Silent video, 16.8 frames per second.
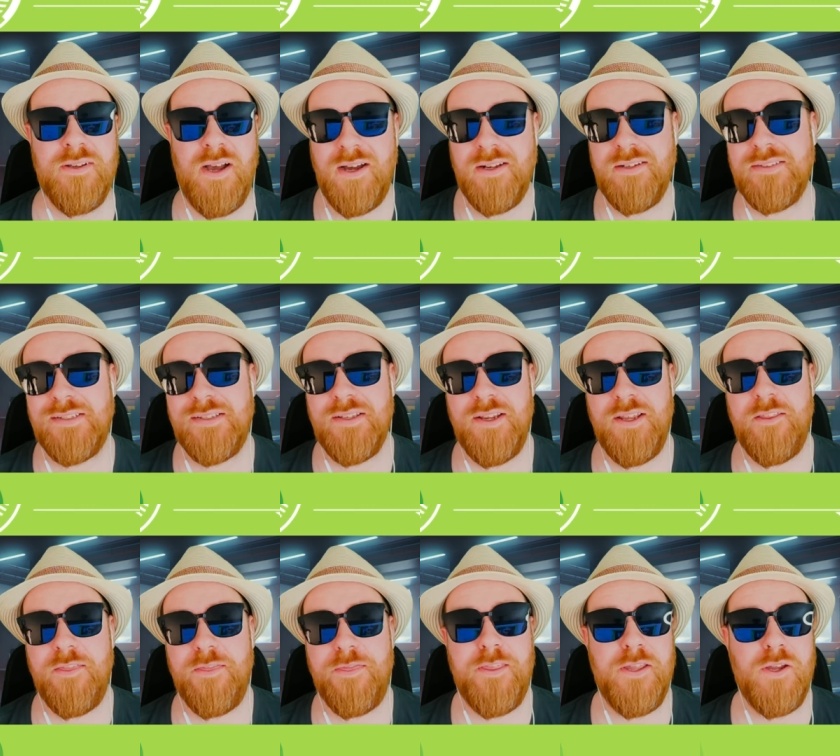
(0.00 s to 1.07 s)
Honestly,
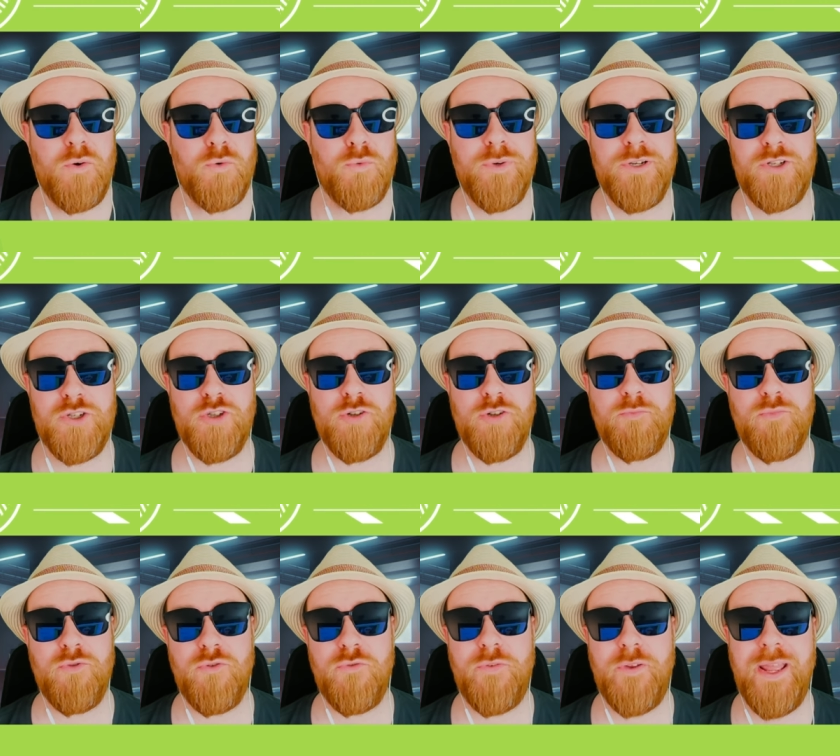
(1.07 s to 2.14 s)
the original
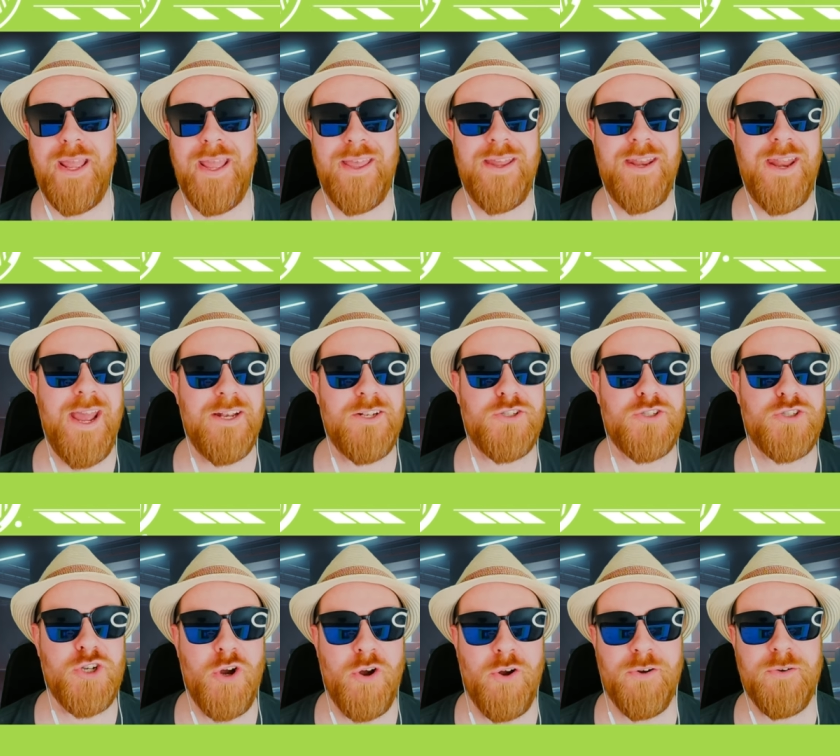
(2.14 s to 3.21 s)
movie, it had
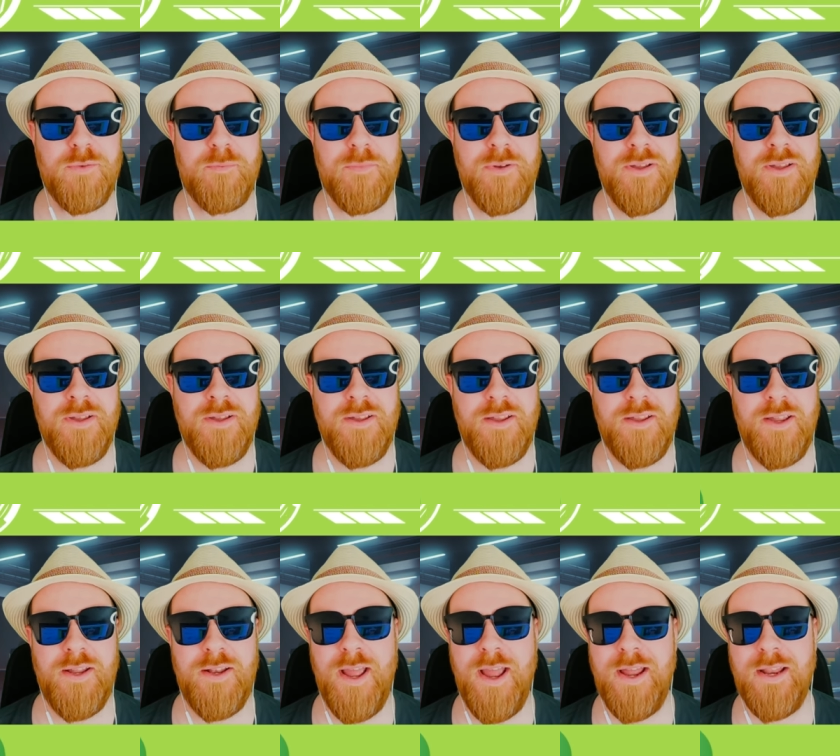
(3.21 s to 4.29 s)
charm.
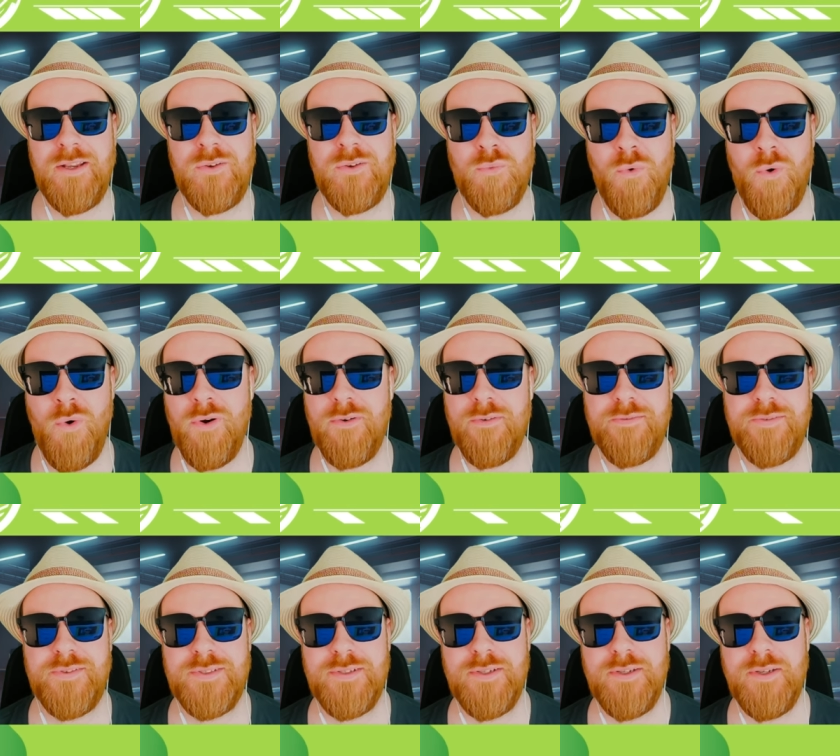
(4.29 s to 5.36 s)
It had
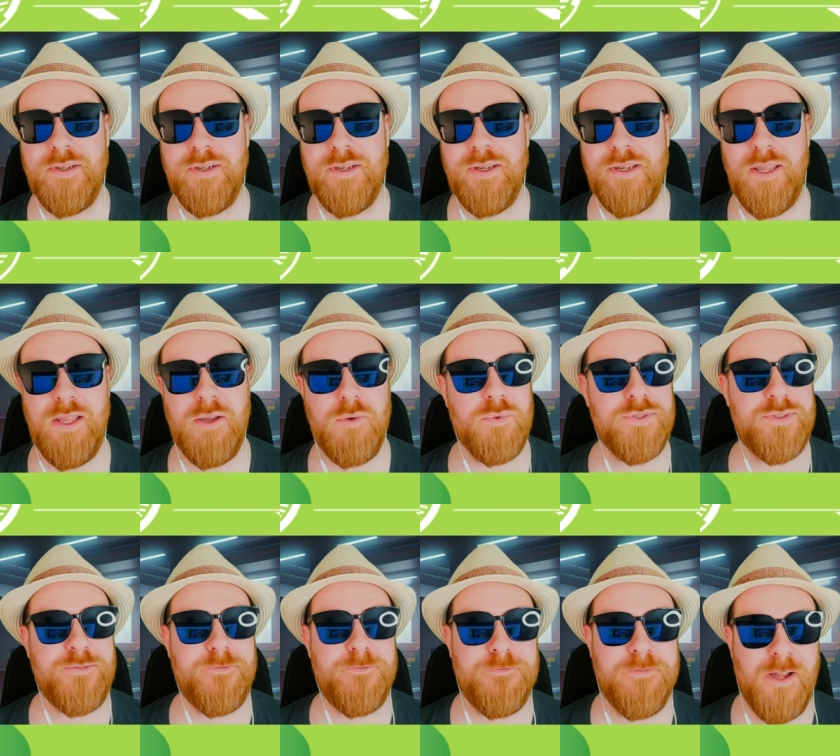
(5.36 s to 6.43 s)
dwarves. It was
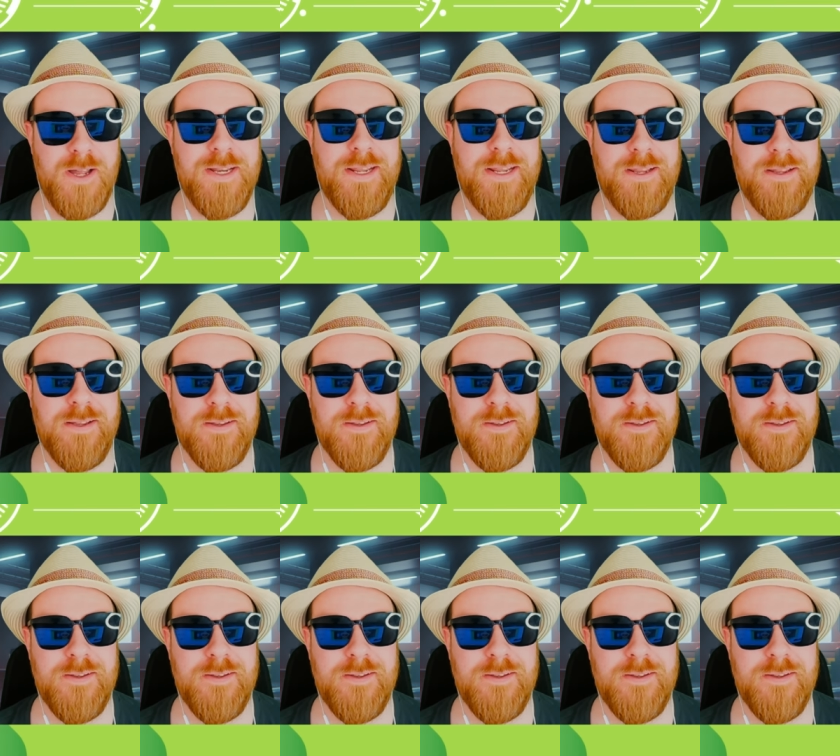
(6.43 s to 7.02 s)
funny.